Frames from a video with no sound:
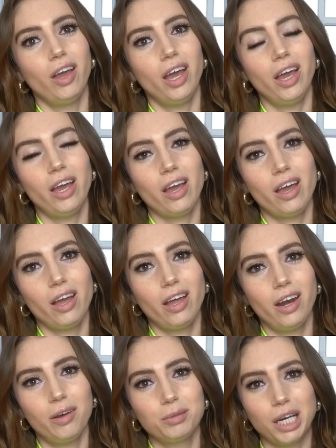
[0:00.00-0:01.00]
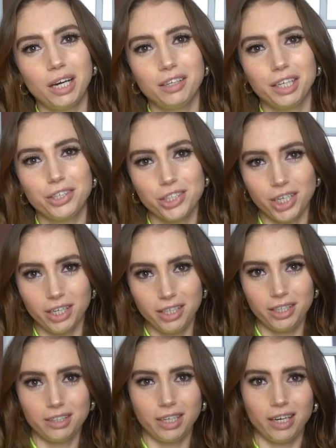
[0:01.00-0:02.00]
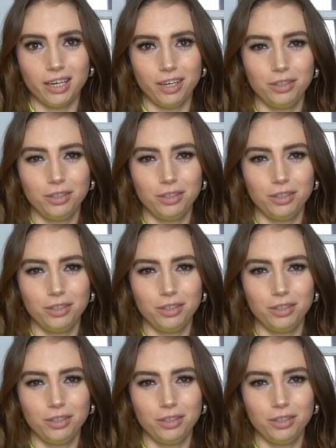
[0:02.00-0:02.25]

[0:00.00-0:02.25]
and it was kind of like shady, like